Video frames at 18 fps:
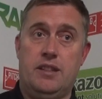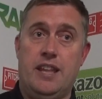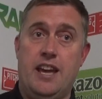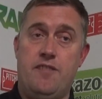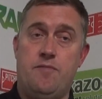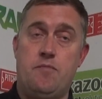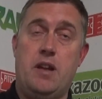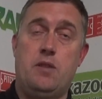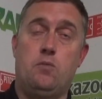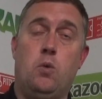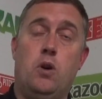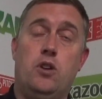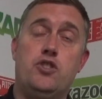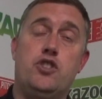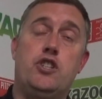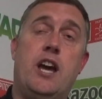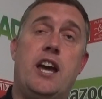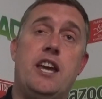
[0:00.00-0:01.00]
they've made
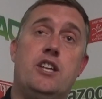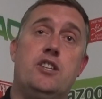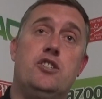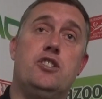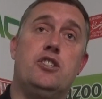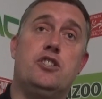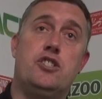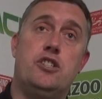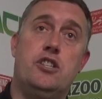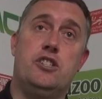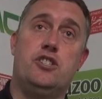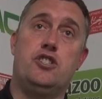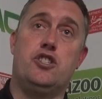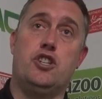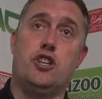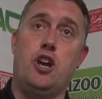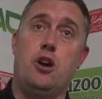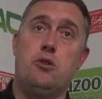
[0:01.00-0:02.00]
one change
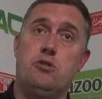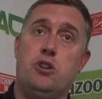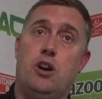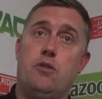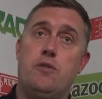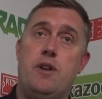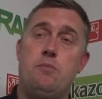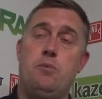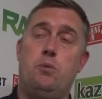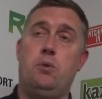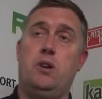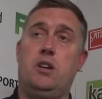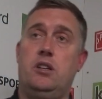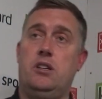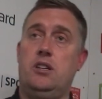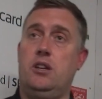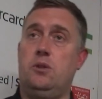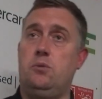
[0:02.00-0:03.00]
that's to go direct, but we
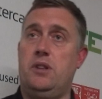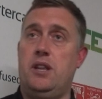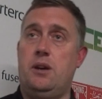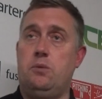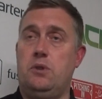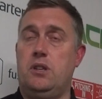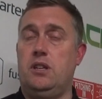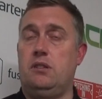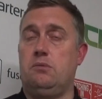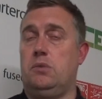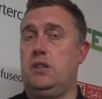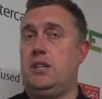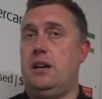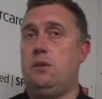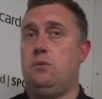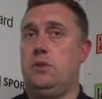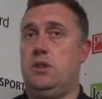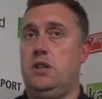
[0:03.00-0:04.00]
can deal with that. We
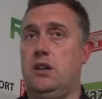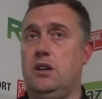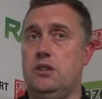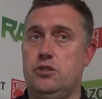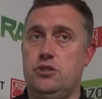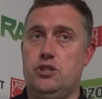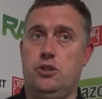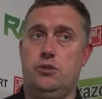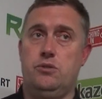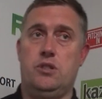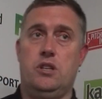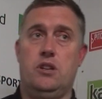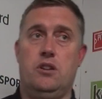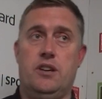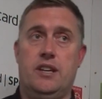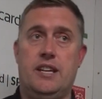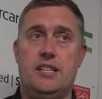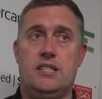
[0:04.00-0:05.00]
dealt with it on Tuesday
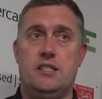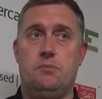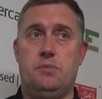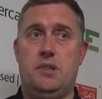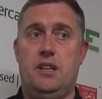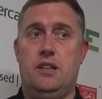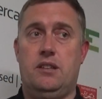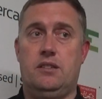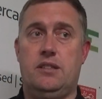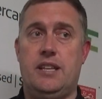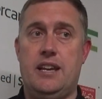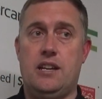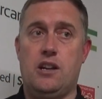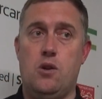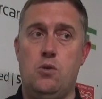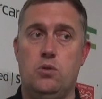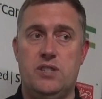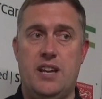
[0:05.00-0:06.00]
night against it, but
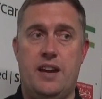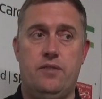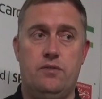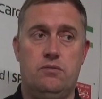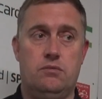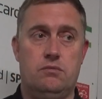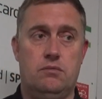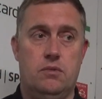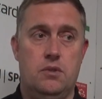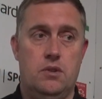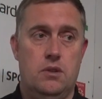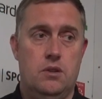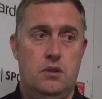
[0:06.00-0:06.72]
their goals haven't